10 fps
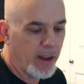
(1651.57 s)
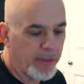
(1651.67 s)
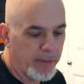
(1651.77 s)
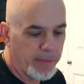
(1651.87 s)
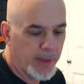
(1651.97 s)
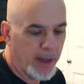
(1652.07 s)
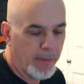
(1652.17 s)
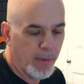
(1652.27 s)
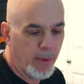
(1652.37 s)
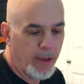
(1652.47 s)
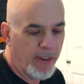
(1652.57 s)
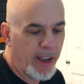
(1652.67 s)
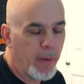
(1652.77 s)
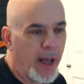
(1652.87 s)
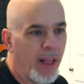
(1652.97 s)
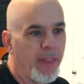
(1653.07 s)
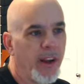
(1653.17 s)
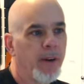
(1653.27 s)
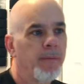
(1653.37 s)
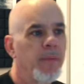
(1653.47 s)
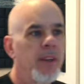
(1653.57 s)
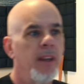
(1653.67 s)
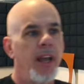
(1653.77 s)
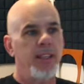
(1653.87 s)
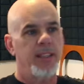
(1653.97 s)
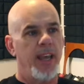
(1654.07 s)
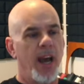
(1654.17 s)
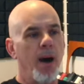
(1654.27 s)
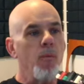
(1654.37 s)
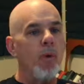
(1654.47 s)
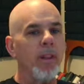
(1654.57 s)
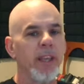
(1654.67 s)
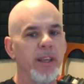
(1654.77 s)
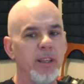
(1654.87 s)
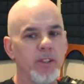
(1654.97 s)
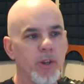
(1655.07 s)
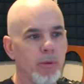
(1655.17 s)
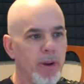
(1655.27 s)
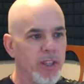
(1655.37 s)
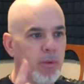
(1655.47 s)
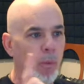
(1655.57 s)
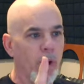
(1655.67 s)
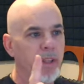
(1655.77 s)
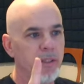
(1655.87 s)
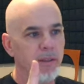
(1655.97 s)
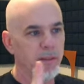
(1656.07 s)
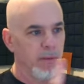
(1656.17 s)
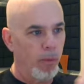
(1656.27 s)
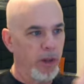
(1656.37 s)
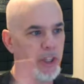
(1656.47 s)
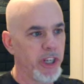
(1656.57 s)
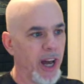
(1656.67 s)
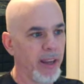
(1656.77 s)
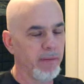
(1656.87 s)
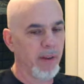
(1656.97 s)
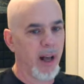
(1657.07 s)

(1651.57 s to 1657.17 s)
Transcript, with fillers: off. Um, if I go out there and say, I'm willing to risk one one shot,